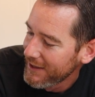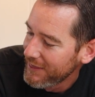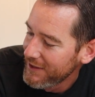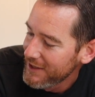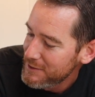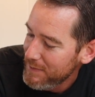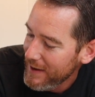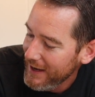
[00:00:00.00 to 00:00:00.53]

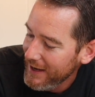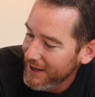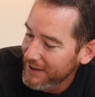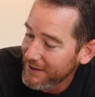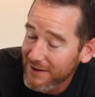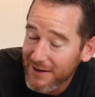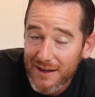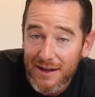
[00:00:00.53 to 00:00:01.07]
This
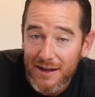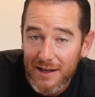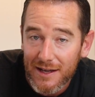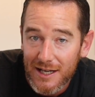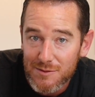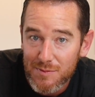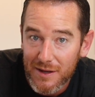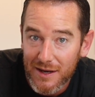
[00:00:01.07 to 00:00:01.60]
pan
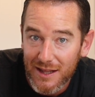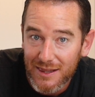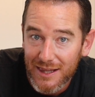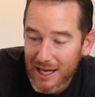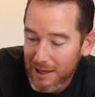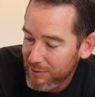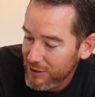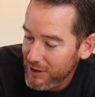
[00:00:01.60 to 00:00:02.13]
has been a
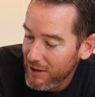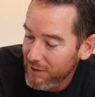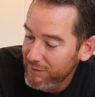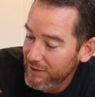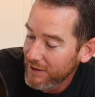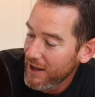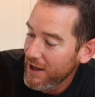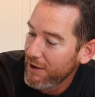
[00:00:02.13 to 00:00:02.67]
labor
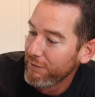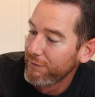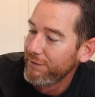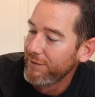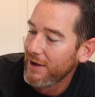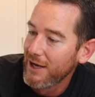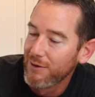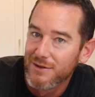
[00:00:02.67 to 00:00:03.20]
of
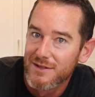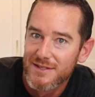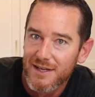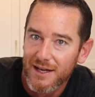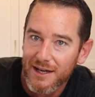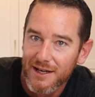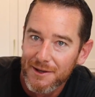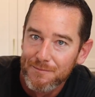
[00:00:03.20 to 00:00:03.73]
love, I would
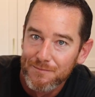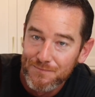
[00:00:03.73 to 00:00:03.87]
say,